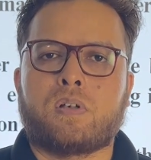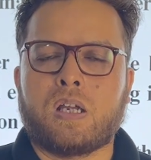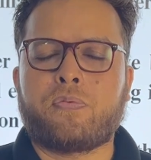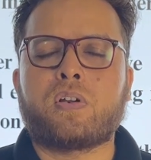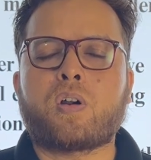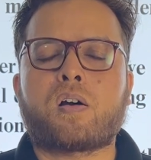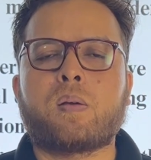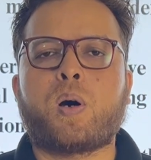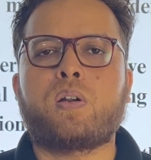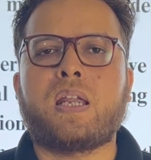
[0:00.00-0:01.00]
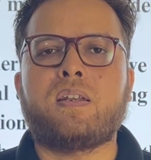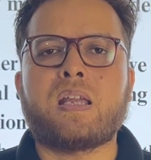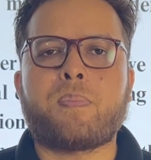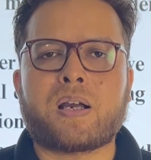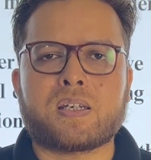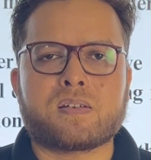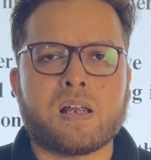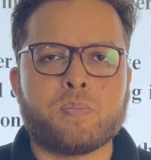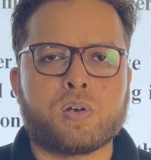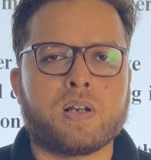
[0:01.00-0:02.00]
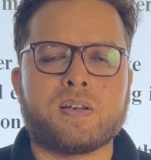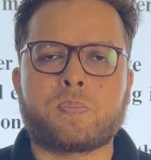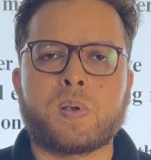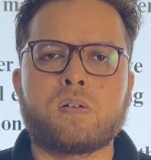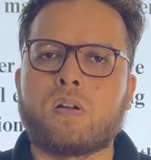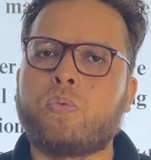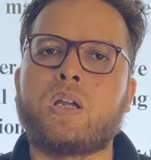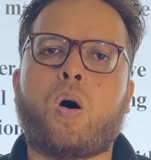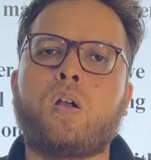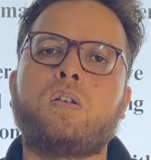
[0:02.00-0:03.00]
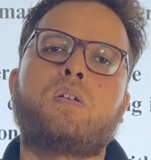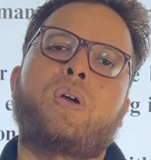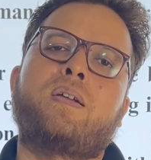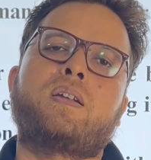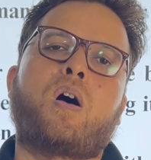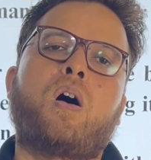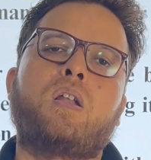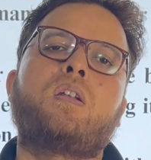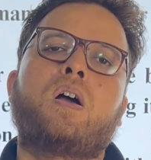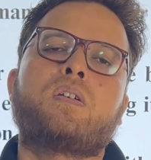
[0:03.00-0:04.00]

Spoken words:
if you talk about India-Pakistan border dispute, we all know where it all,